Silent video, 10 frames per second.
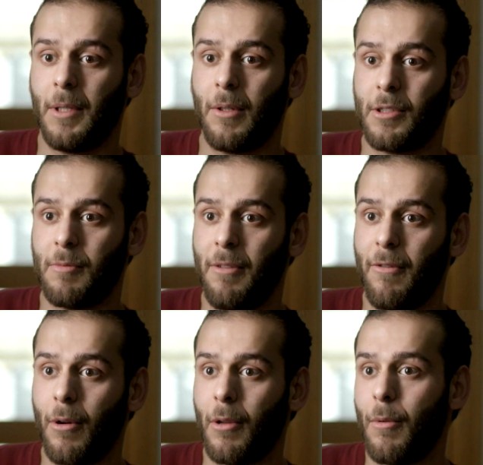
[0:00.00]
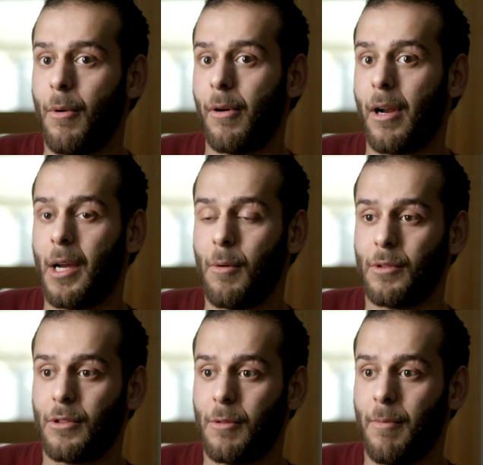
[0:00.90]
because before the war I
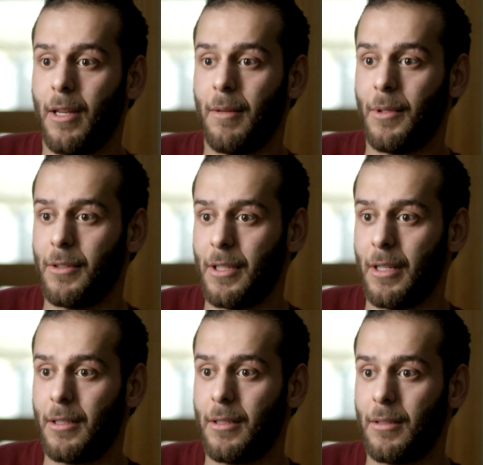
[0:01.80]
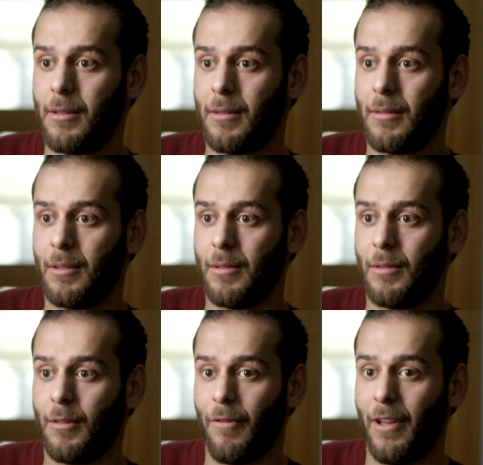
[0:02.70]
wanted to play music
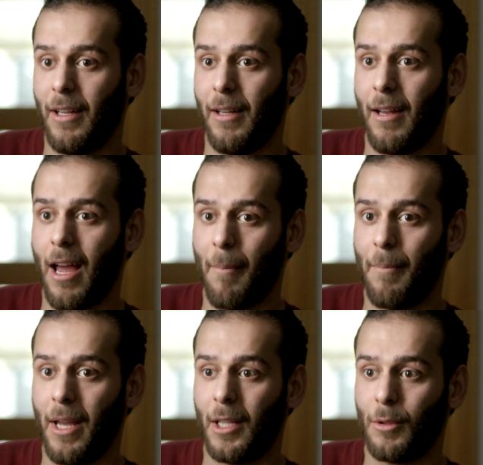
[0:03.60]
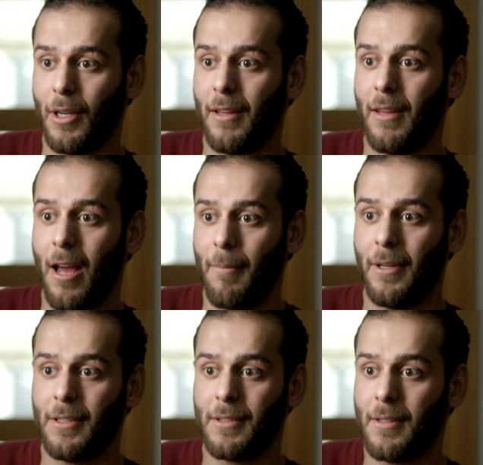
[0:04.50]
to feel happy and to get the
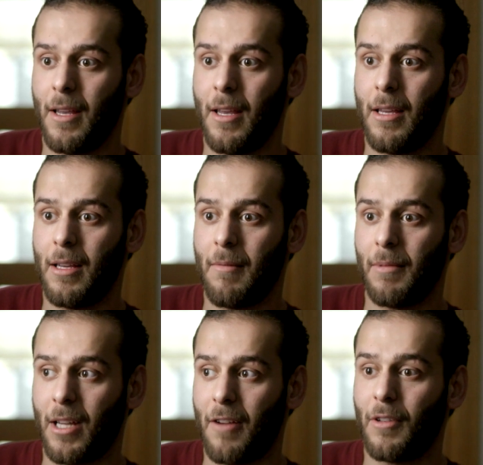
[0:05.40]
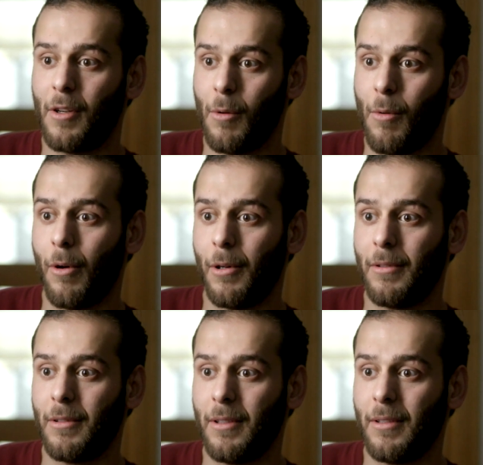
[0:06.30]
happiness, but after the war
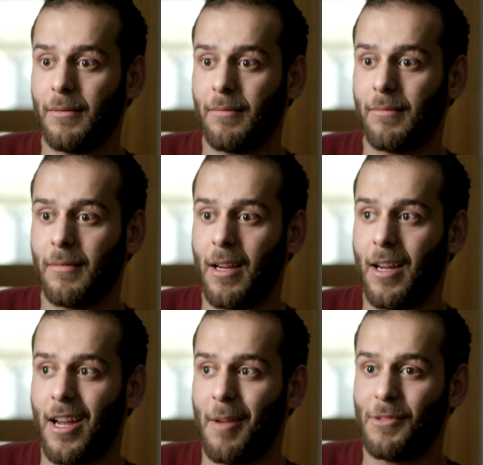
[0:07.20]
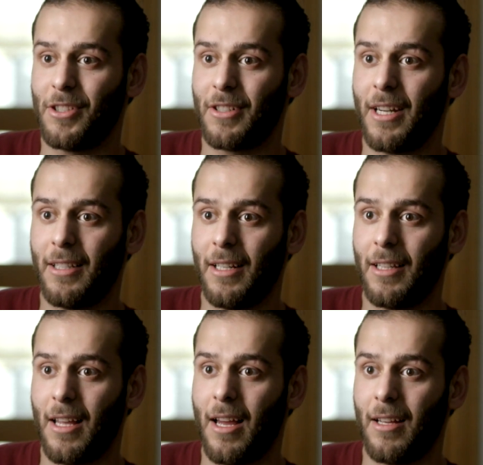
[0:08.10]
I'm just getting
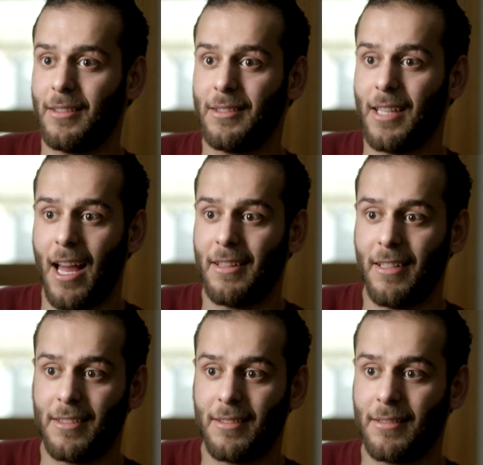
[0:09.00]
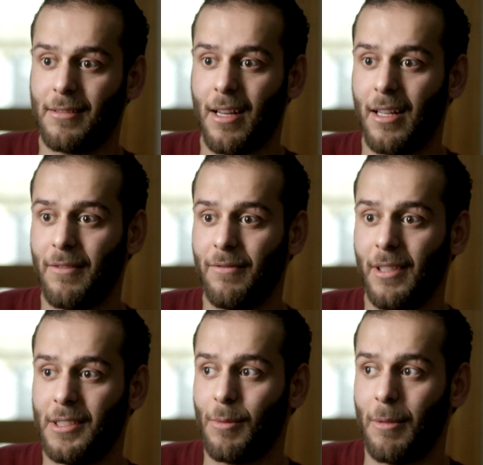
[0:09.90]
the sadness, and
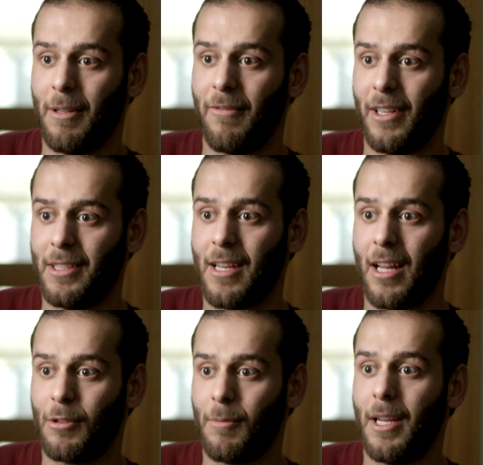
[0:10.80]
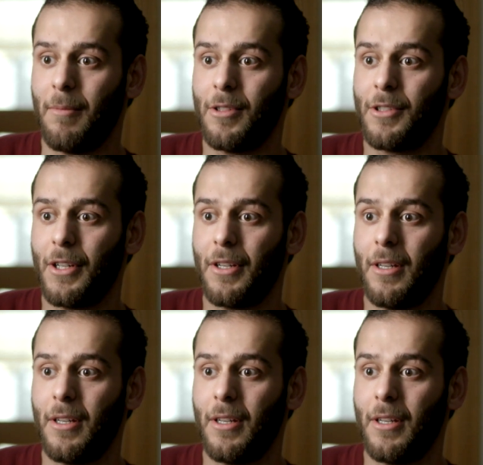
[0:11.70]
it will be very sad to play music.